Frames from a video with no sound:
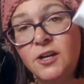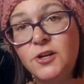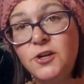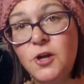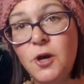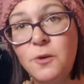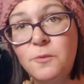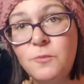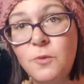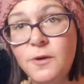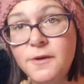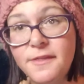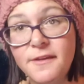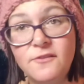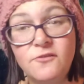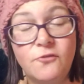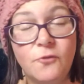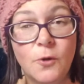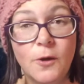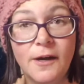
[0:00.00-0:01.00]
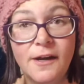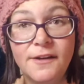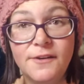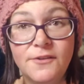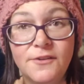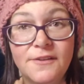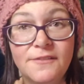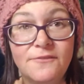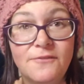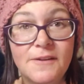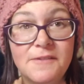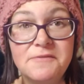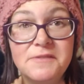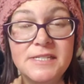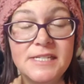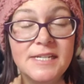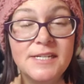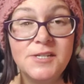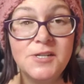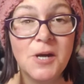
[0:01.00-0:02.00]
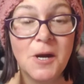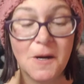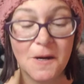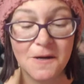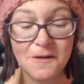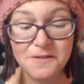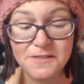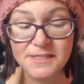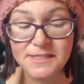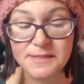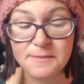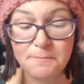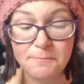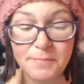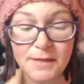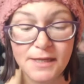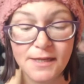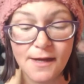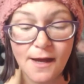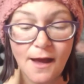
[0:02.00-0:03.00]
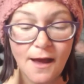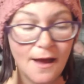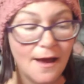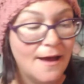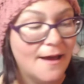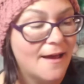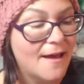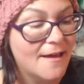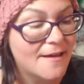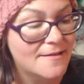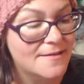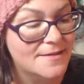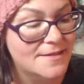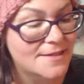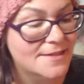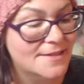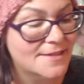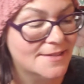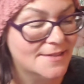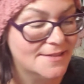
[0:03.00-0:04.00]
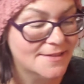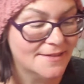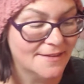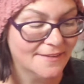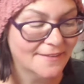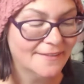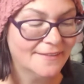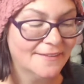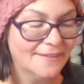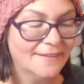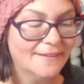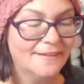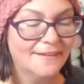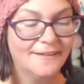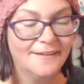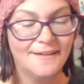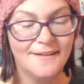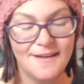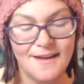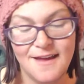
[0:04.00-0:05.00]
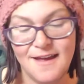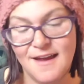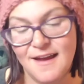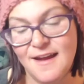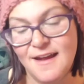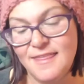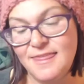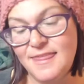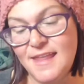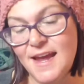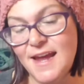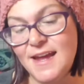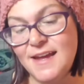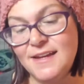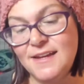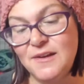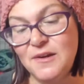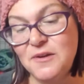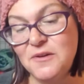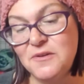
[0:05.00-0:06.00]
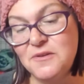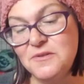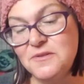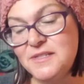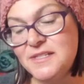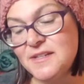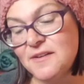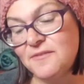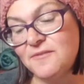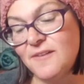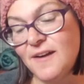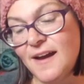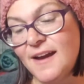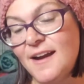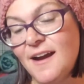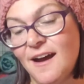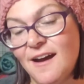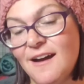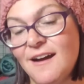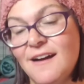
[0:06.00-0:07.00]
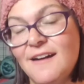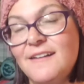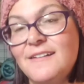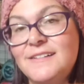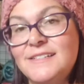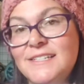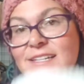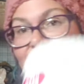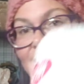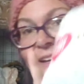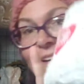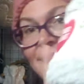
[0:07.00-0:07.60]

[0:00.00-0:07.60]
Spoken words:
No more than 415 yards because they use the Red Heart